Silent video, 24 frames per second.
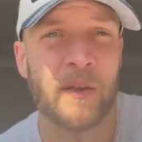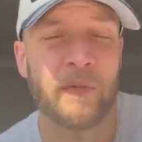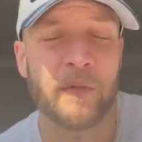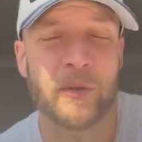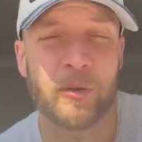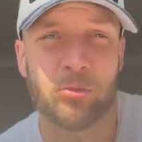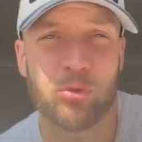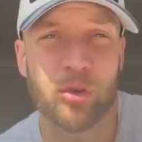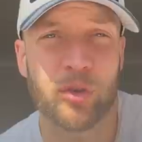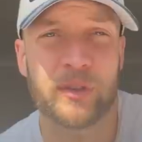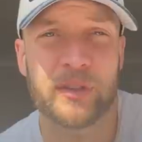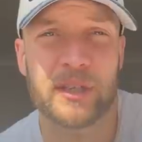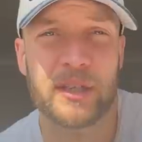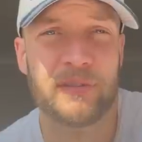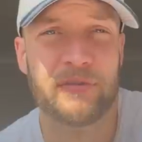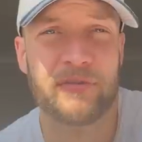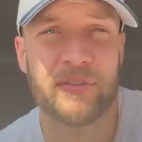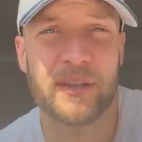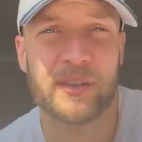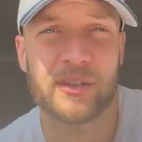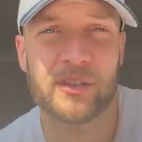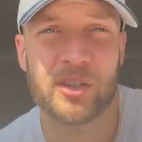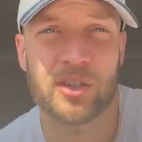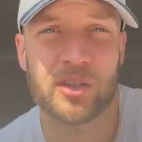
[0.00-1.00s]
The run
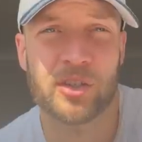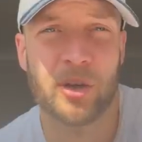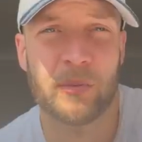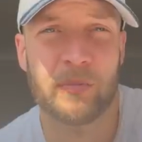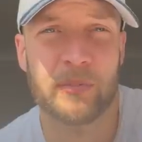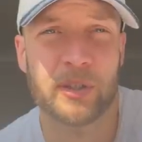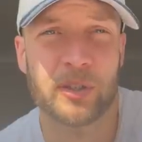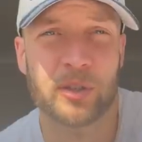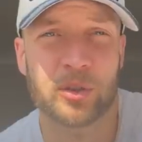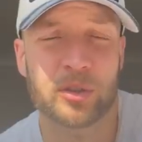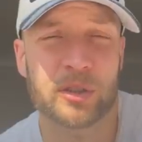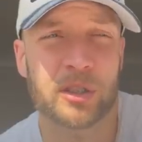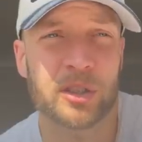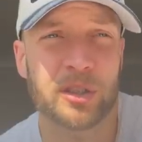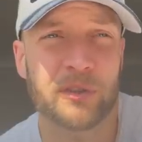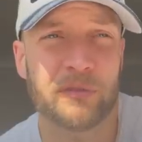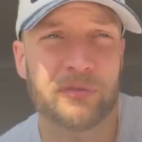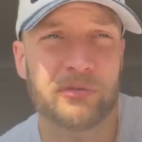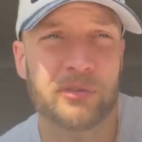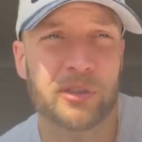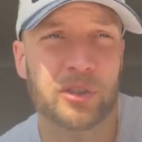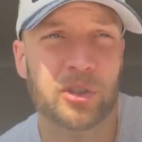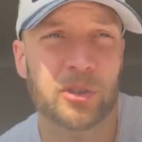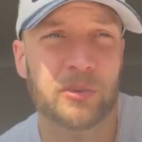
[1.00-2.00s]
defense has not been good enough
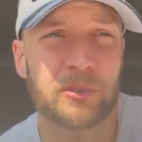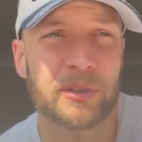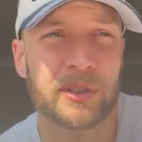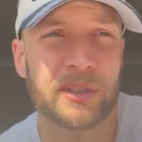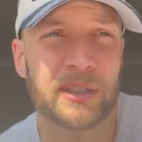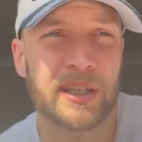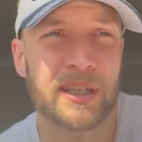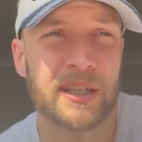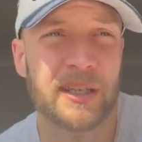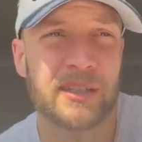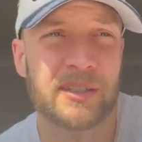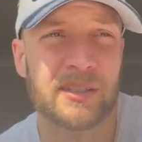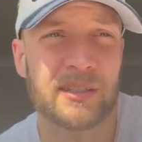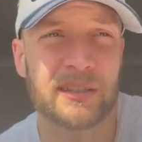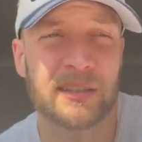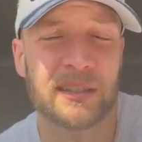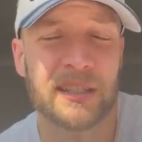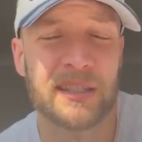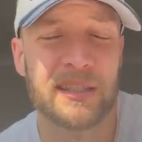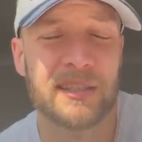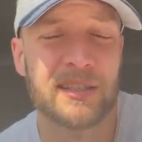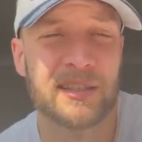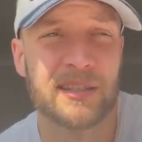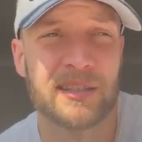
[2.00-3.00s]
for a couple of years at
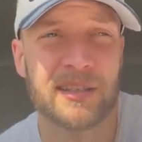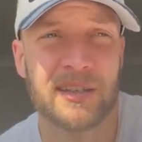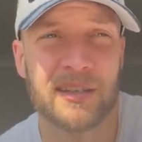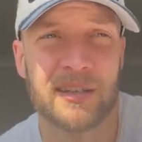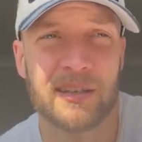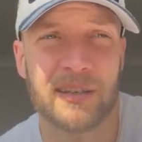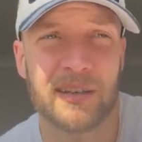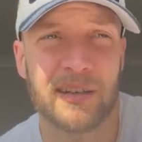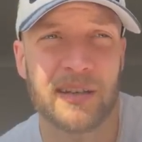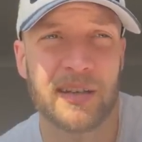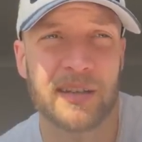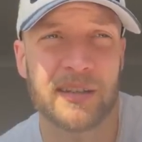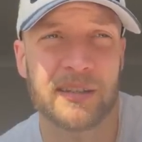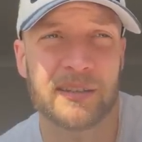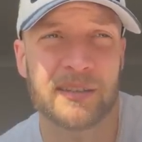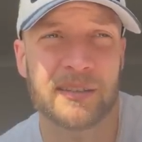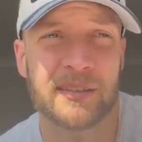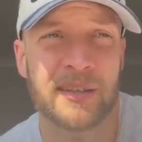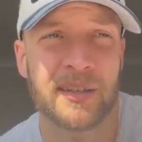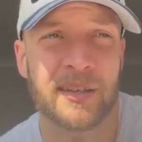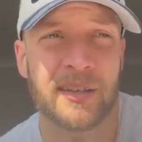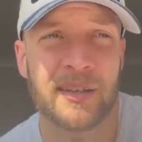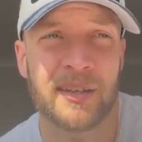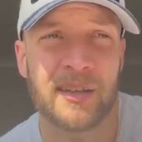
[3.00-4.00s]
least.
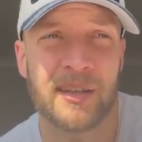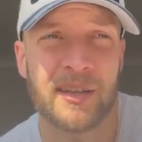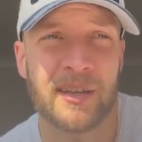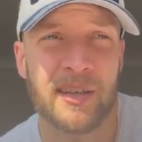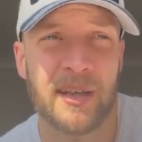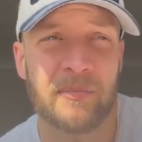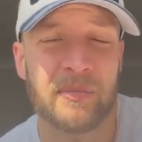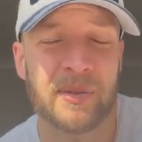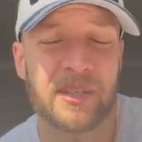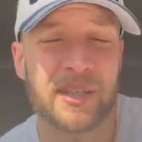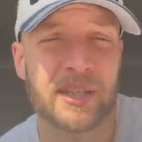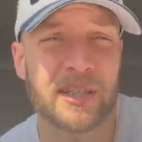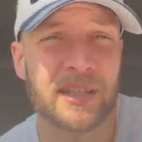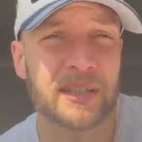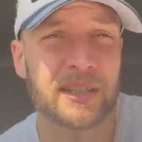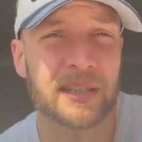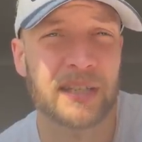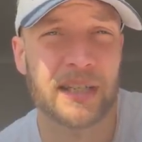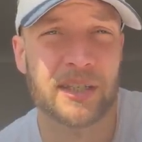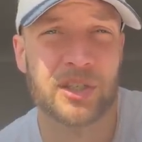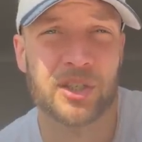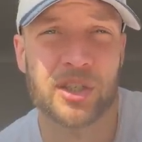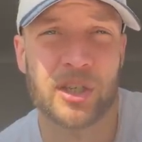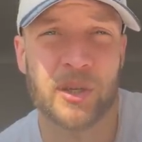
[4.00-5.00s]
And in particular,
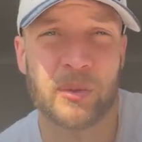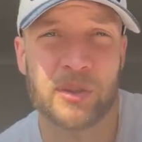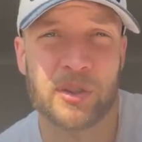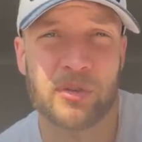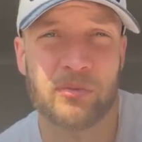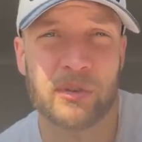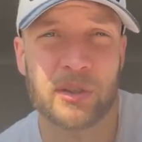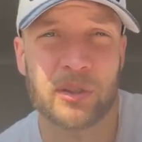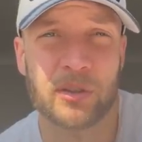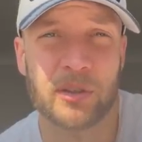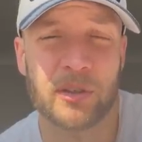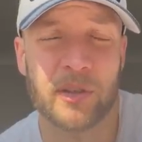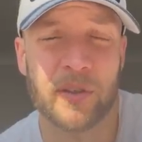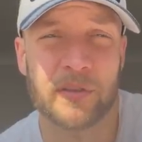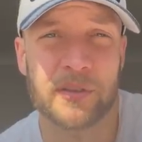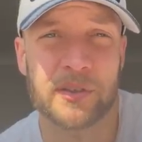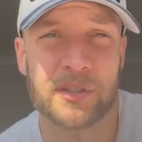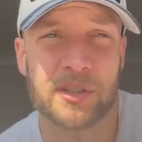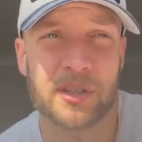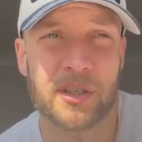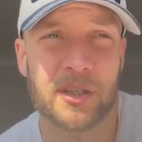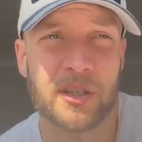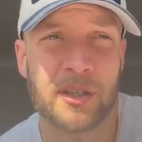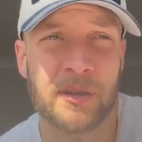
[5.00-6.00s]
last year was a real
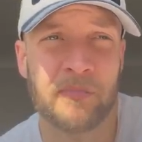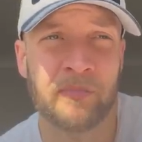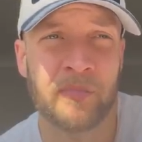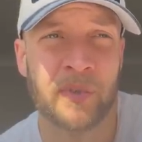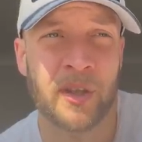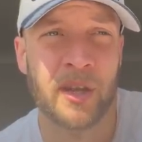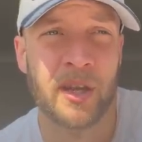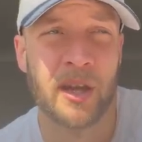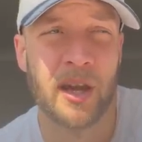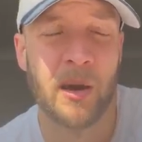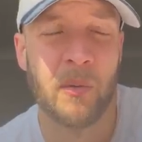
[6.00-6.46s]
concern.